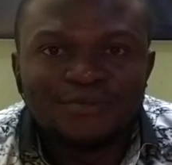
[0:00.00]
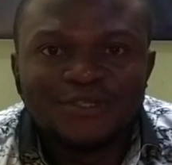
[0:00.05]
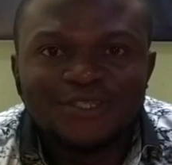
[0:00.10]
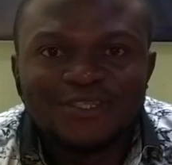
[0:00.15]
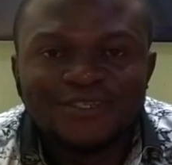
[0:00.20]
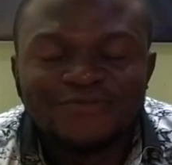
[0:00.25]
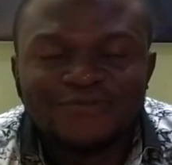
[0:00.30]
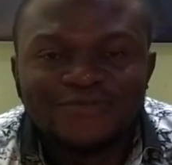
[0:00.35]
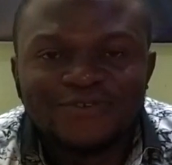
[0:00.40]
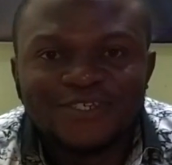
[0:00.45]
be
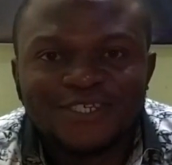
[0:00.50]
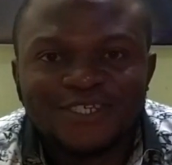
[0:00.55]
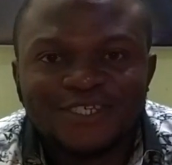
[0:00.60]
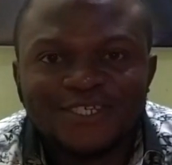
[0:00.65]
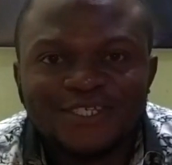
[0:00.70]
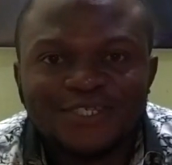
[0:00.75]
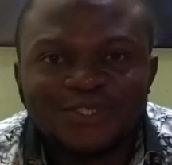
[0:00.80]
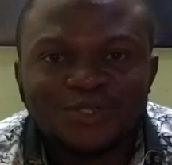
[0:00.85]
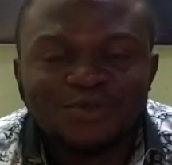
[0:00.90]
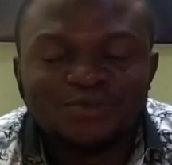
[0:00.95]

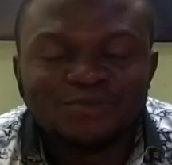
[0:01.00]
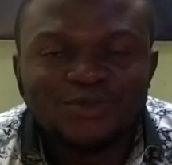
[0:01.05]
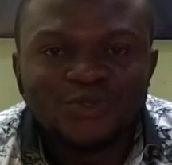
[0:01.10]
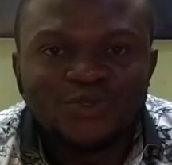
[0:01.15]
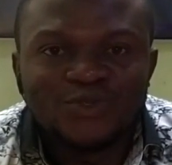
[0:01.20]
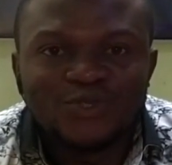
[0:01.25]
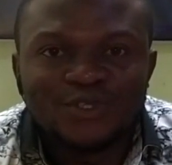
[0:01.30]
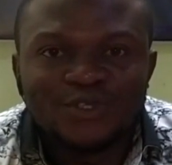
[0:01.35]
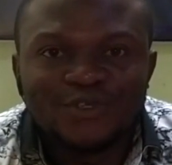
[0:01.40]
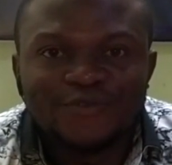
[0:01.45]
differentiating
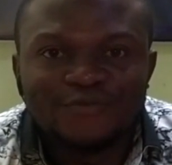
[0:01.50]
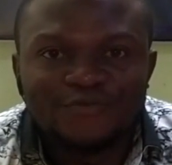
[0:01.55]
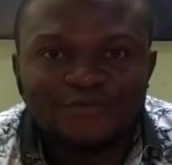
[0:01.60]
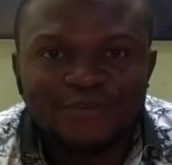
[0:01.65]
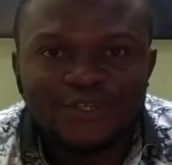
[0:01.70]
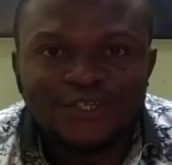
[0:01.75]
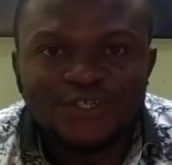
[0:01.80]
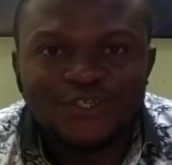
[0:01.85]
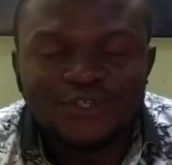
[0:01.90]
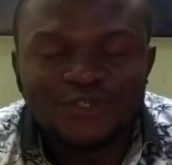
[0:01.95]
between
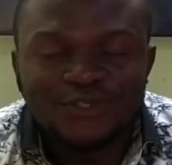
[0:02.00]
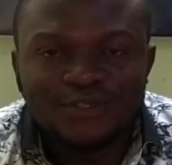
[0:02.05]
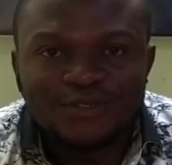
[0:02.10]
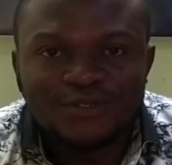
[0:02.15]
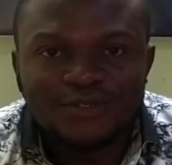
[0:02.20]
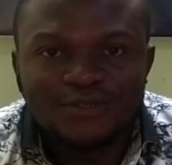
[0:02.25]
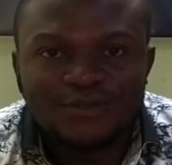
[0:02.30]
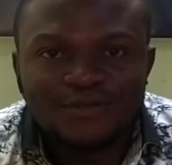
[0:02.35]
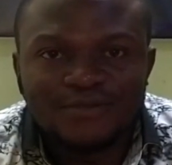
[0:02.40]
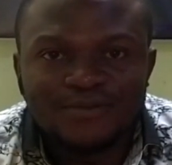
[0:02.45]
infection,
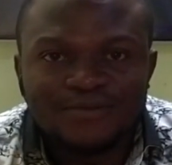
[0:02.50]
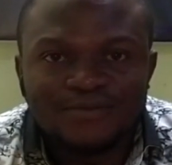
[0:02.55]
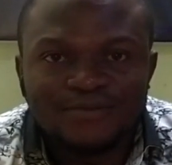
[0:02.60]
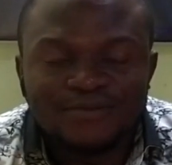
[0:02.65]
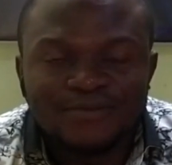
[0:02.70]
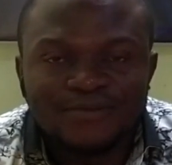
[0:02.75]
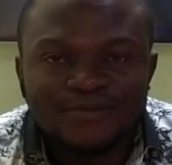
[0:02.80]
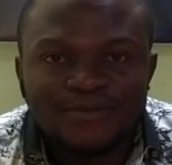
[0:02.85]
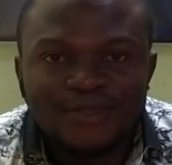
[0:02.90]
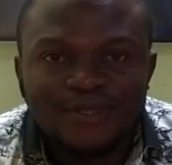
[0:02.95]

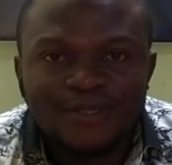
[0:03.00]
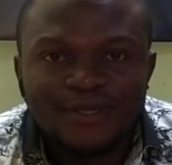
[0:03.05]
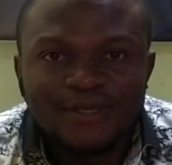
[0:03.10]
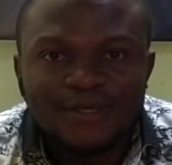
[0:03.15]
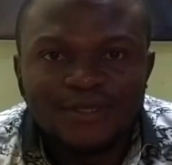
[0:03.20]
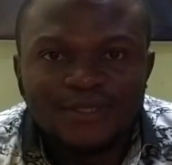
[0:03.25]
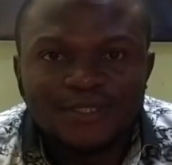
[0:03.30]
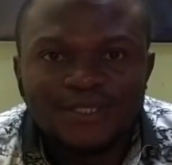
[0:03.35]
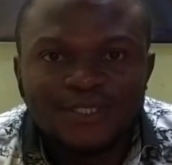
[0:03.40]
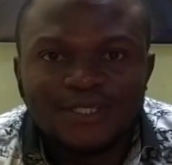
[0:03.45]

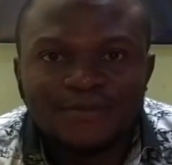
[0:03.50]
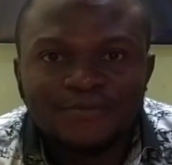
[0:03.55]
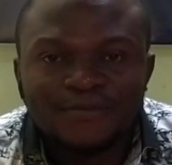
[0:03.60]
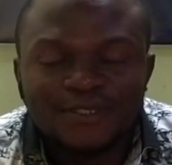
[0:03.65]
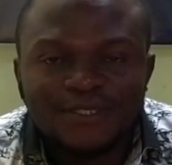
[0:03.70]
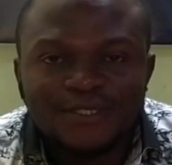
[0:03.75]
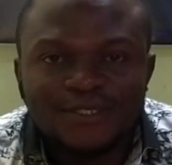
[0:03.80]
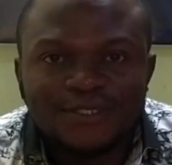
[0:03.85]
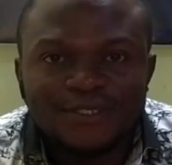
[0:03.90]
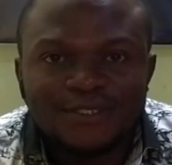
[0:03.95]

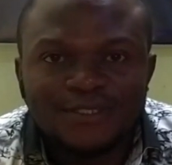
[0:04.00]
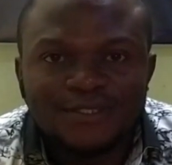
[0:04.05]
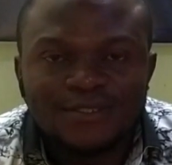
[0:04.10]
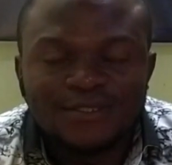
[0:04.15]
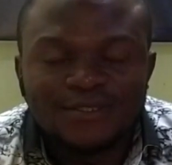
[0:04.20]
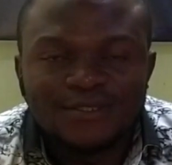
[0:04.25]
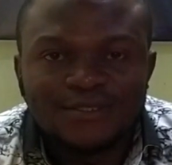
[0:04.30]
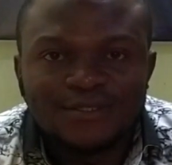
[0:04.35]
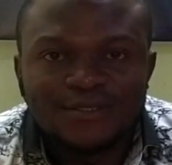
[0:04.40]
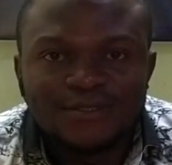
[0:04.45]
sepsis,
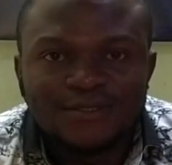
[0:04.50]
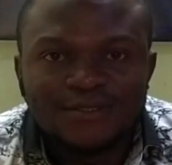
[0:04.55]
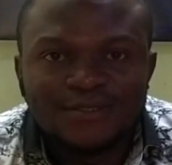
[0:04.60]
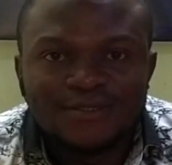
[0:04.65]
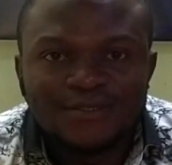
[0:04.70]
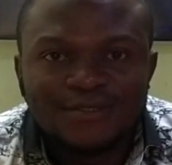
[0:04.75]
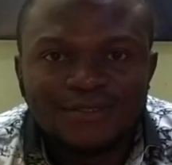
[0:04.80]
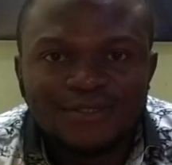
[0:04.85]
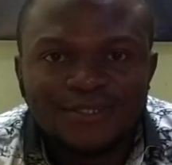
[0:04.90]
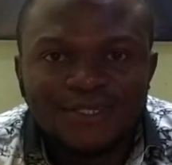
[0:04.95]

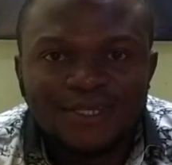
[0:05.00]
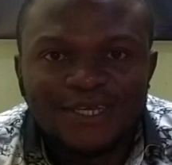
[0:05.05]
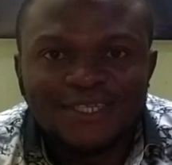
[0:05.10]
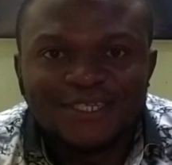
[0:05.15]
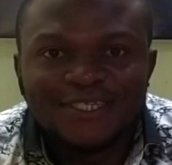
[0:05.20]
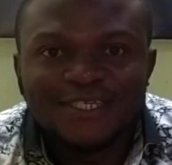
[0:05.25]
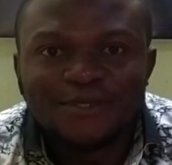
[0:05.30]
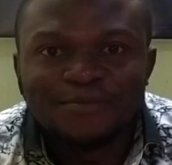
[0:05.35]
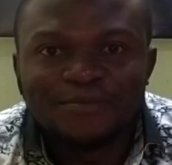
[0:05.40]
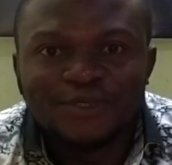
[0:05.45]
and
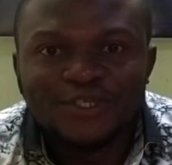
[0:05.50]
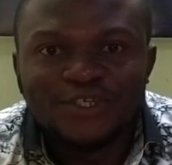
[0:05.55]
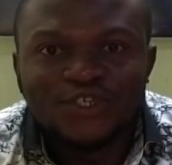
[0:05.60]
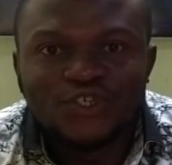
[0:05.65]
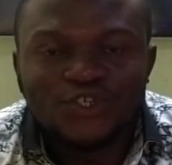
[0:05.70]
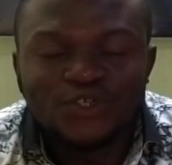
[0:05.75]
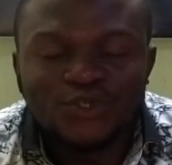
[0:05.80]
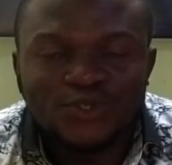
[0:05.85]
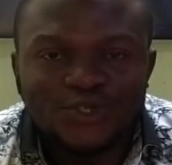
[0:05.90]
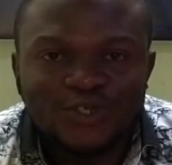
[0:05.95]
septic
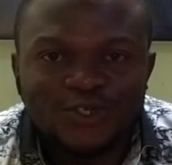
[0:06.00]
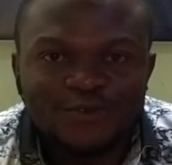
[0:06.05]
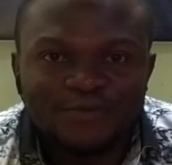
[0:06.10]
shock.